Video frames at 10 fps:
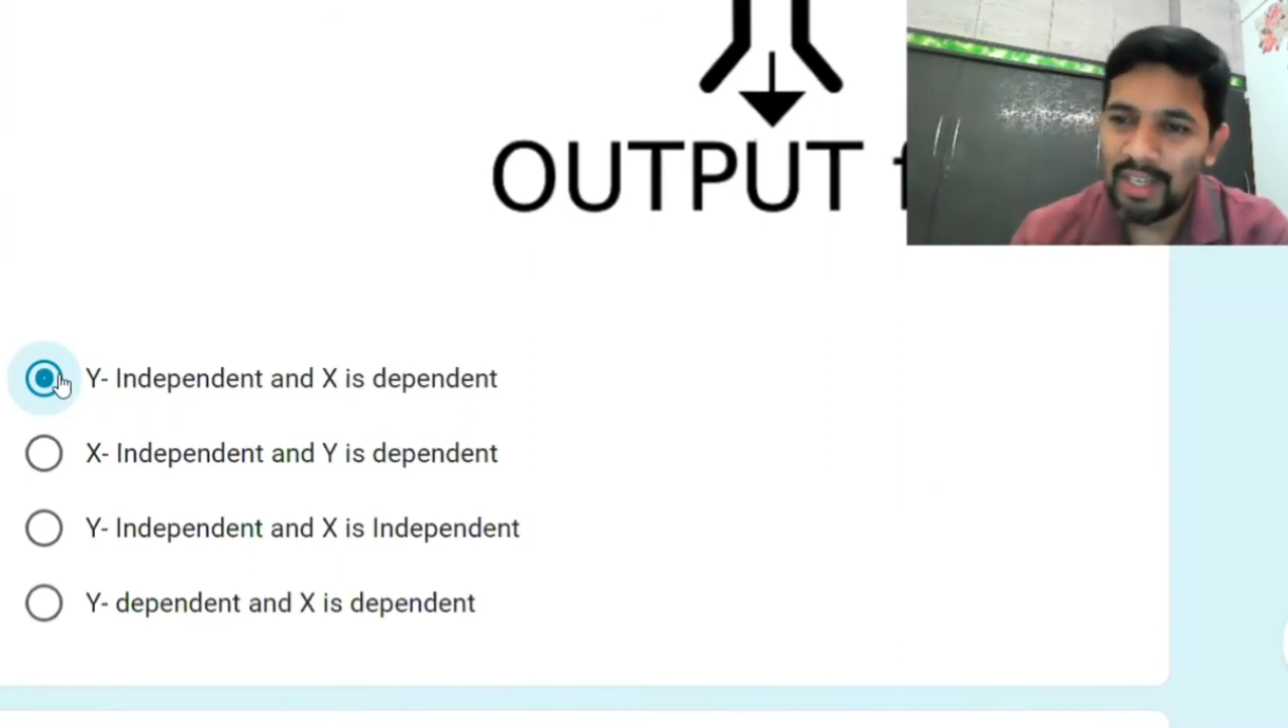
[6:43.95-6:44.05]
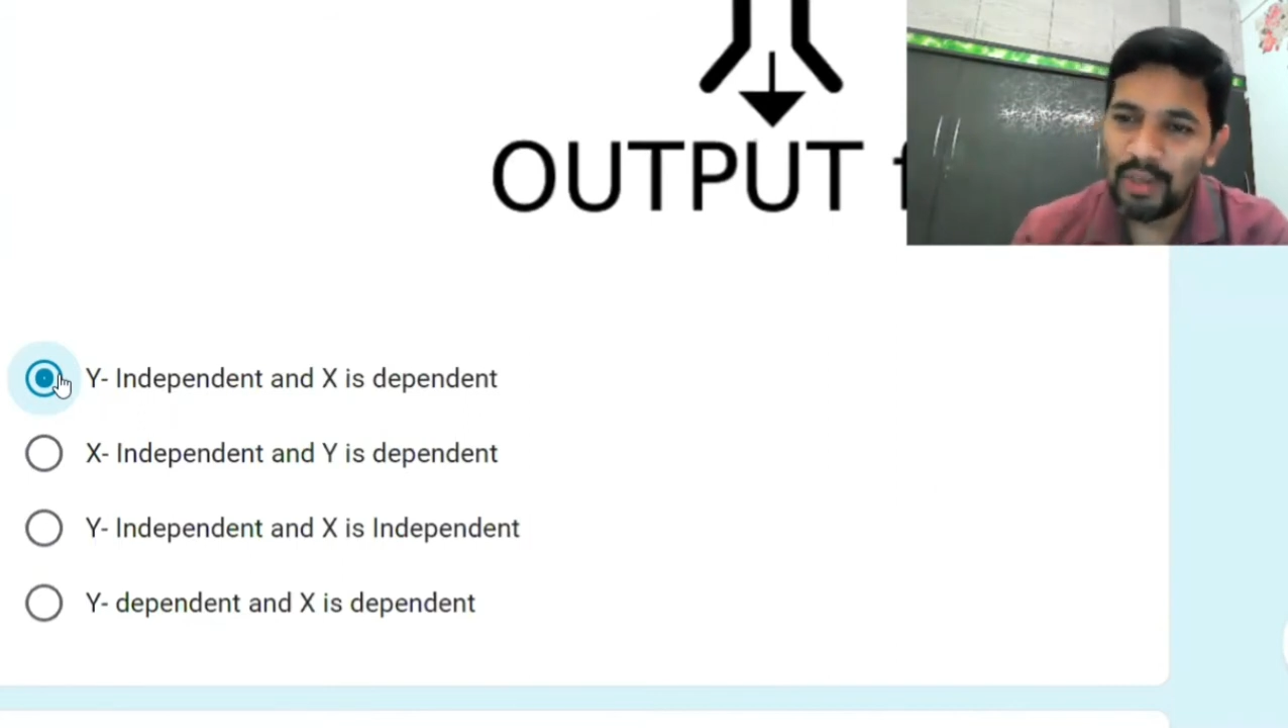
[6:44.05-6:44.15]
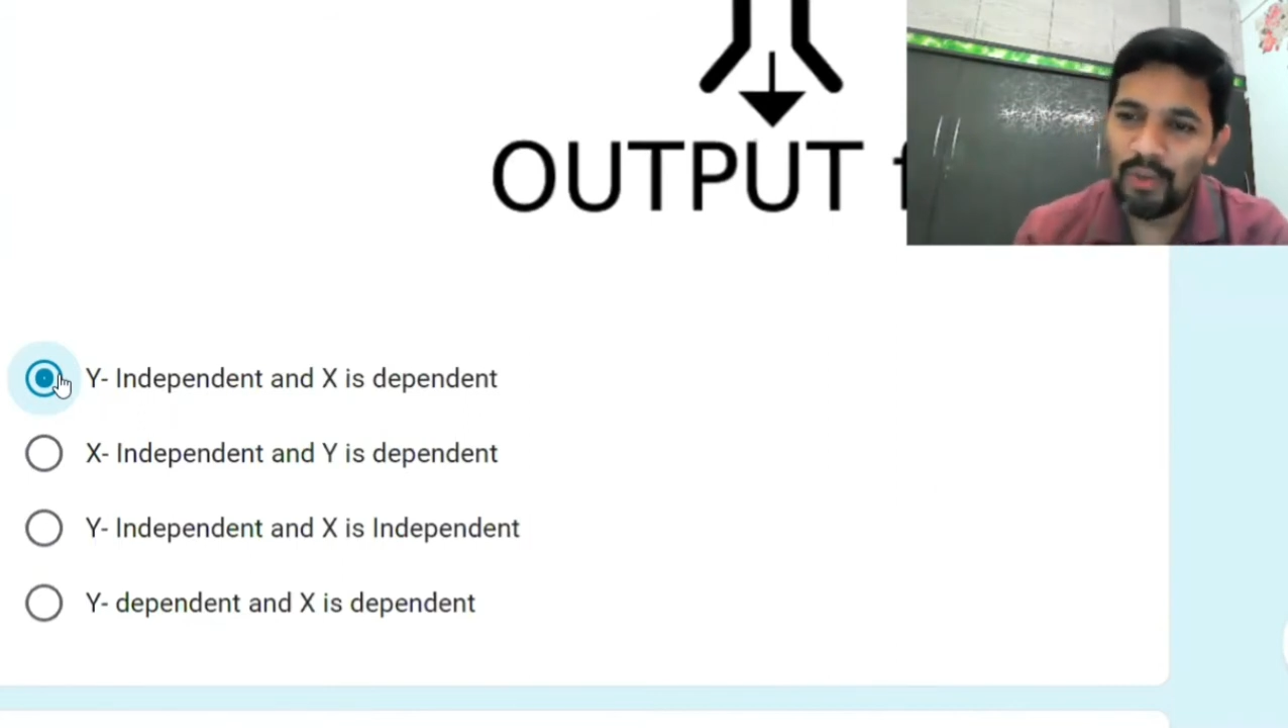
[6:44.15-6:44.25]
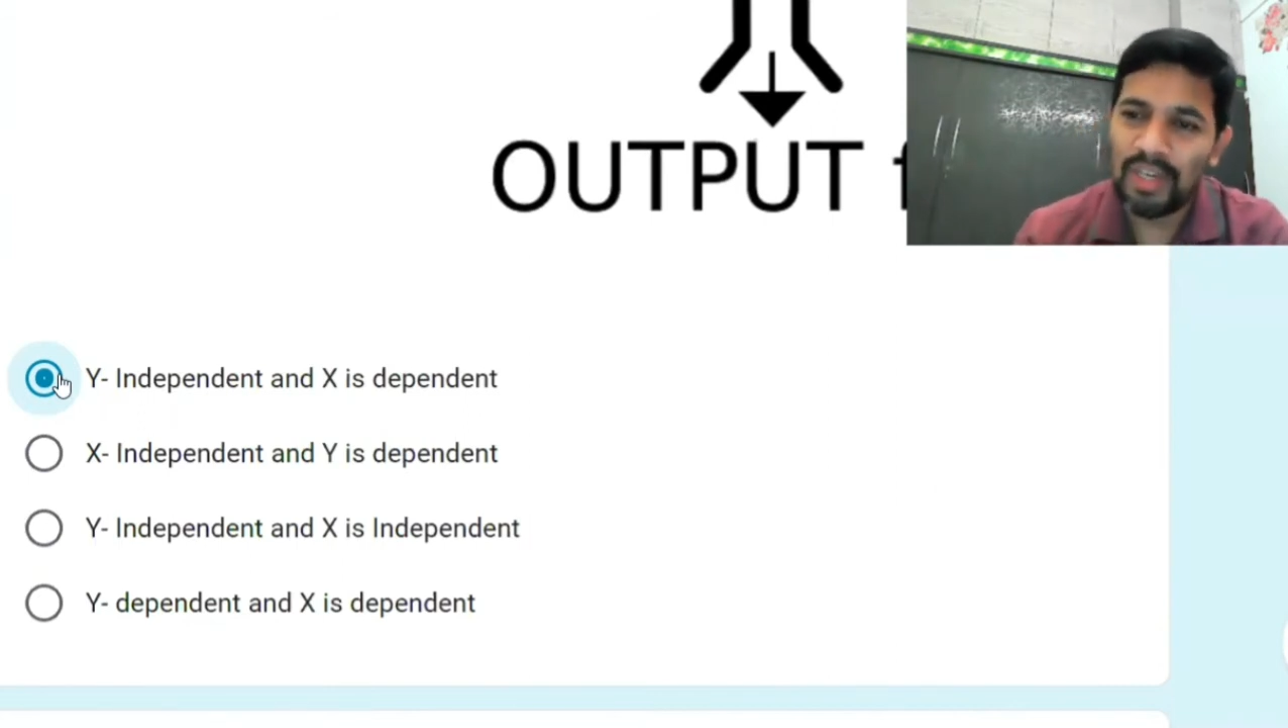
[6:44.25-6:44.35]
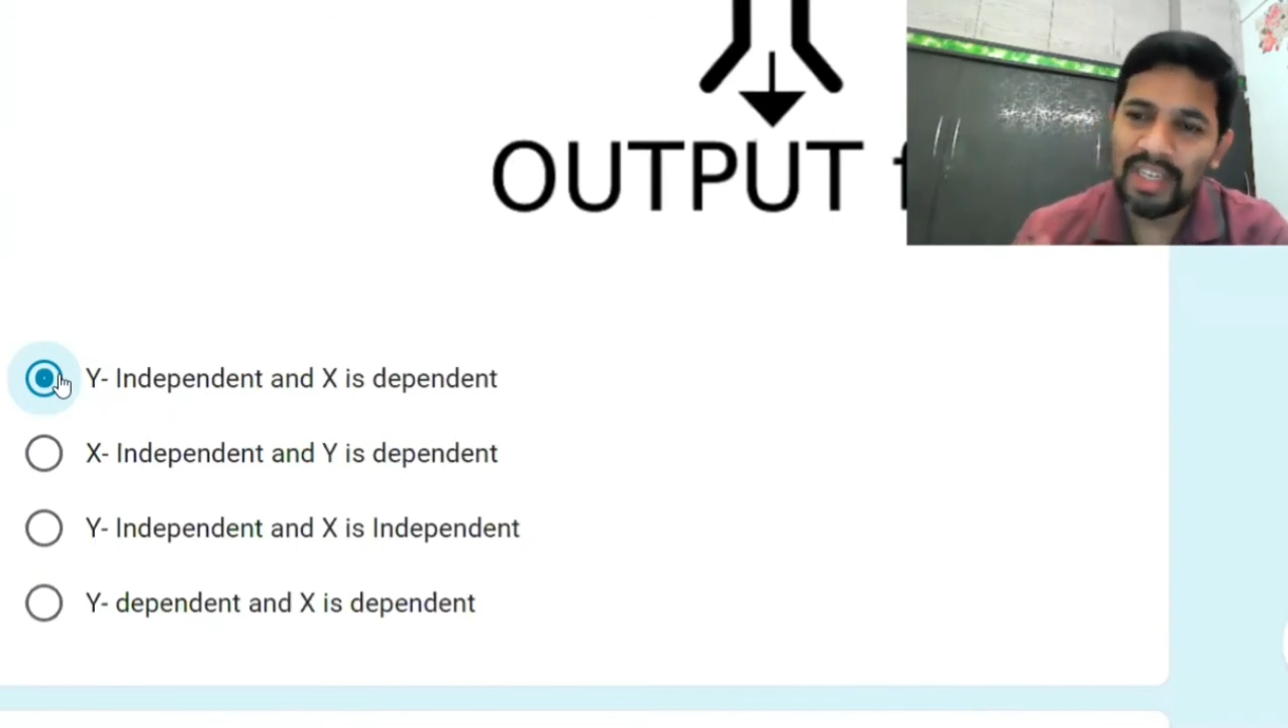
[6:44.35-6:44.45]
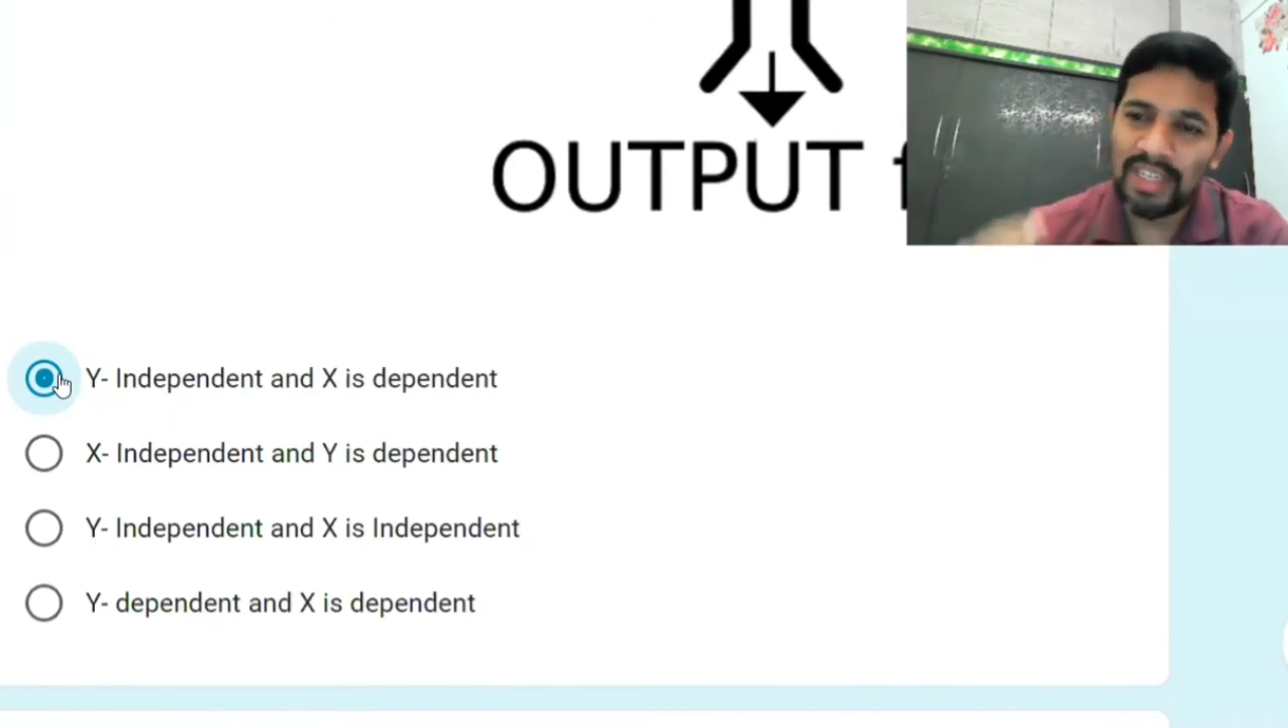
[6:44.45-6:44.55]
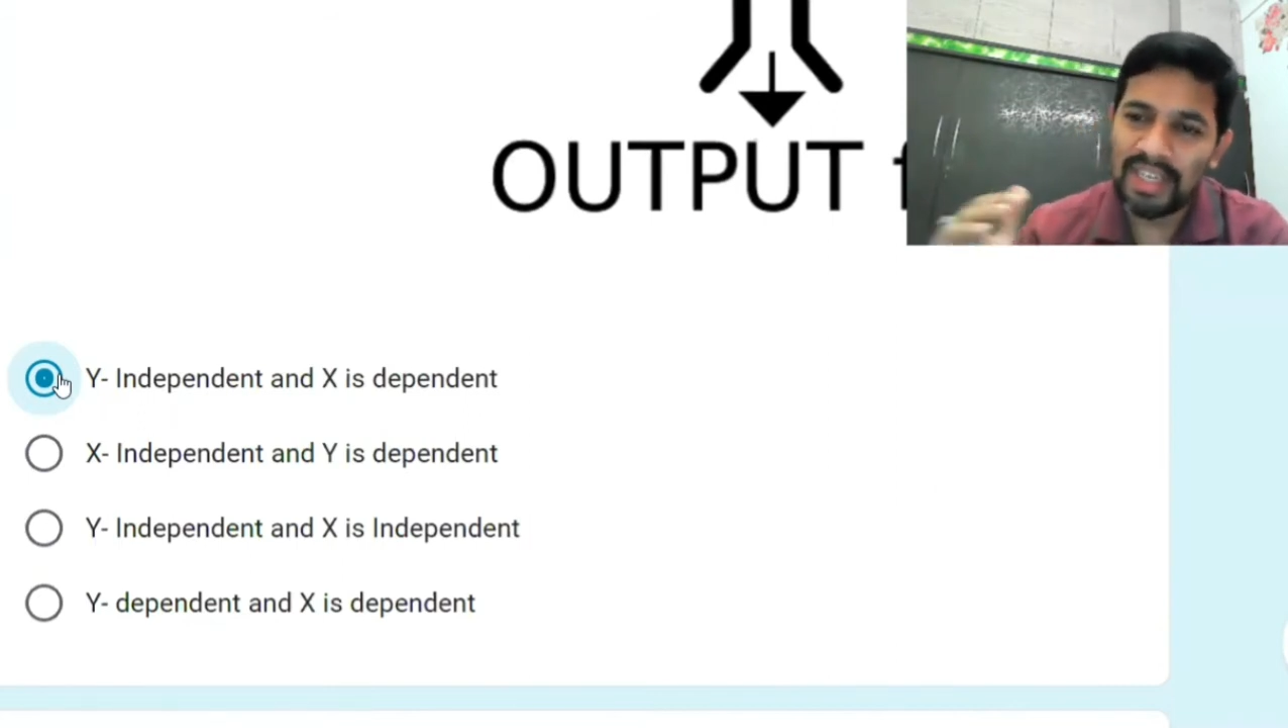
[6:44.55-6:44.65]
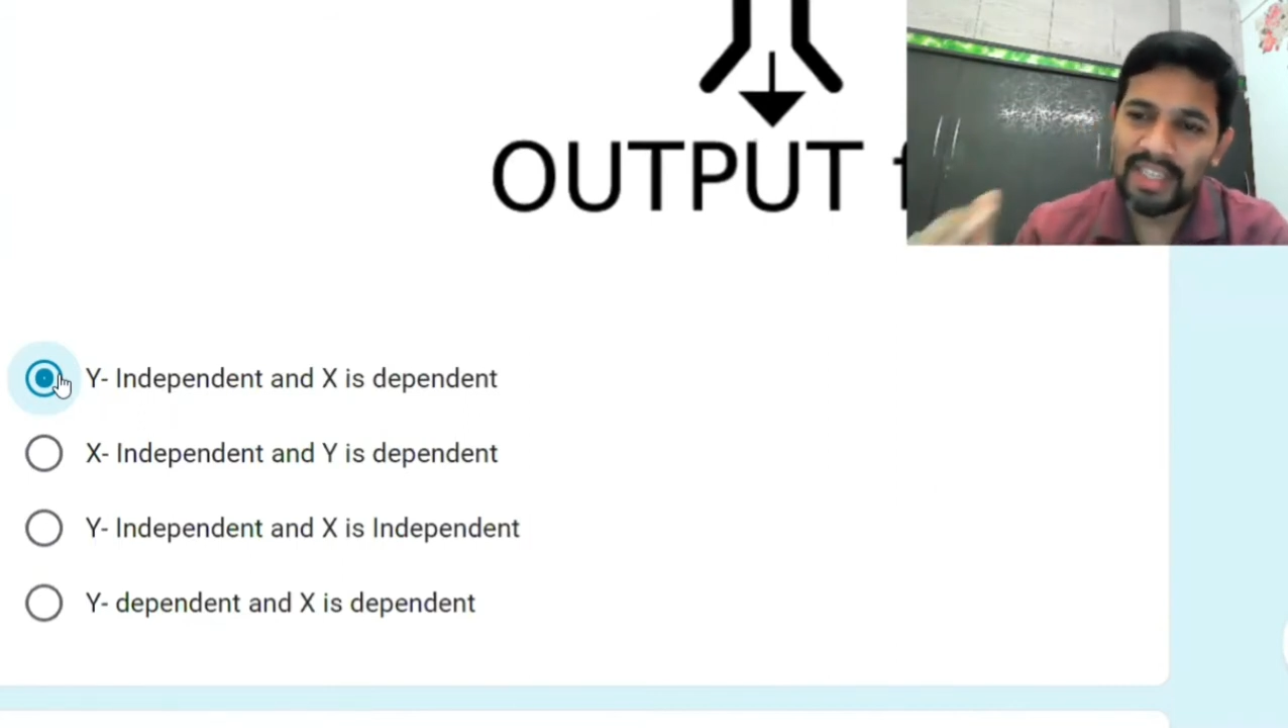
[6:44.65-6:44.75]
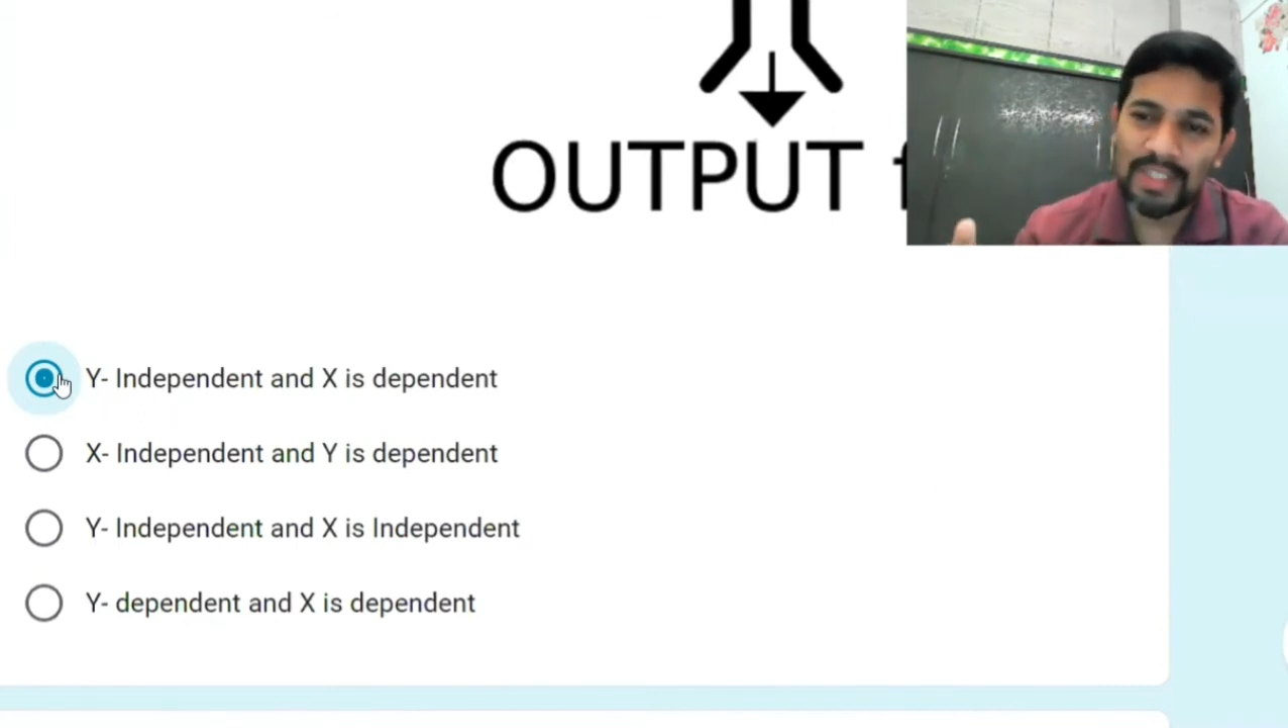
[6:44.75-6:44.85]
you will increase